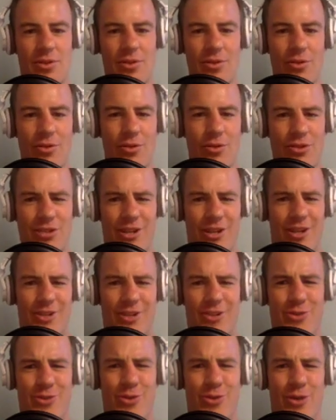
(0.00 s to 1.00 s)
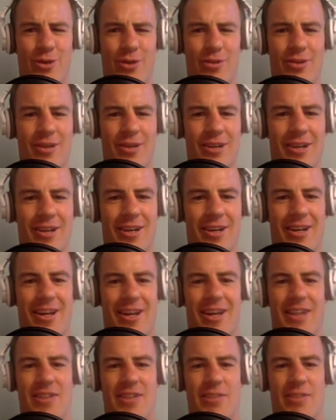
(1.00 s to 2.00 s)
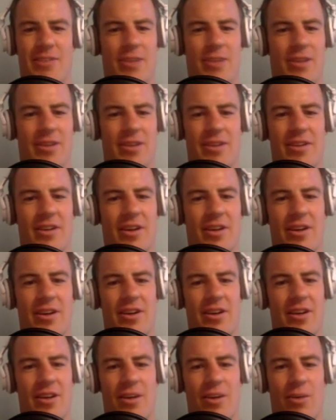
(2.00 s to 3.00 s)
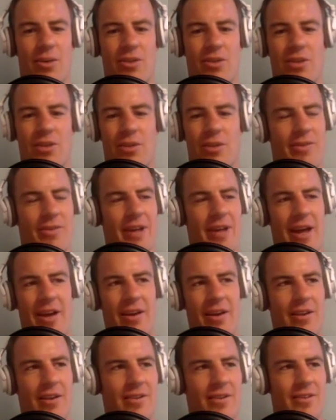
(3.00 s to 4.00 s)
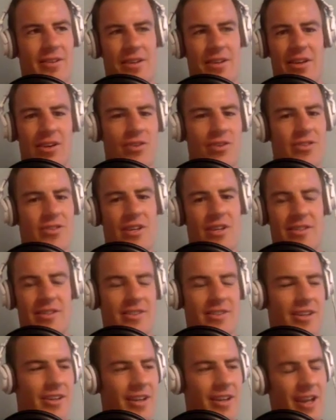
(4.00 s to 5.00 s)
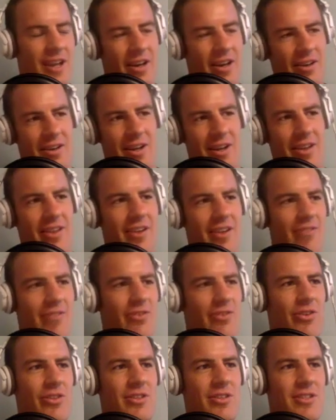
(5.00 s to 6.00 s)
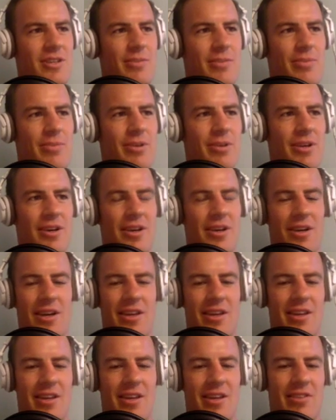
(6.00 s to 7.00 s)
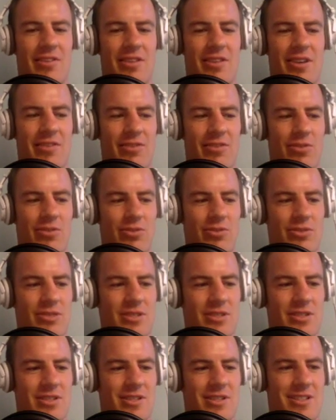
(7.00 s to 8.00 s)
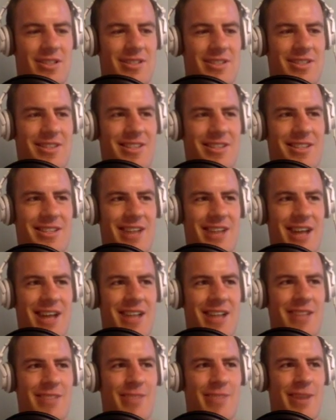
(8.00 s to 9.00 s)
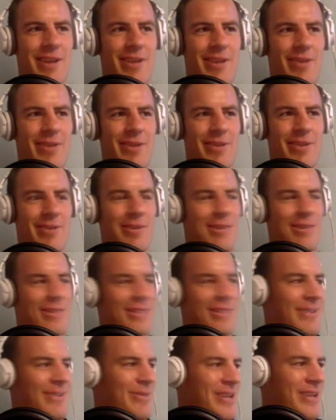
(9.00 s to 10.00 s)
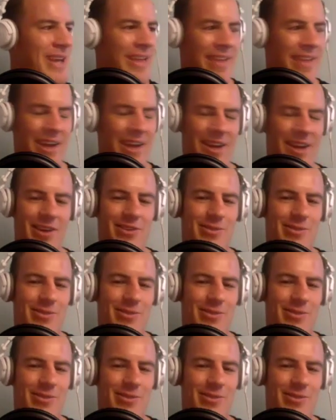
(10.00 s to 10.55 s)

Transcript: crystallized cordial, and so but I didn't know what time of day to use it. So now that I've got the tip. And then of course there's the Hunt Smart. I wonder how that goes.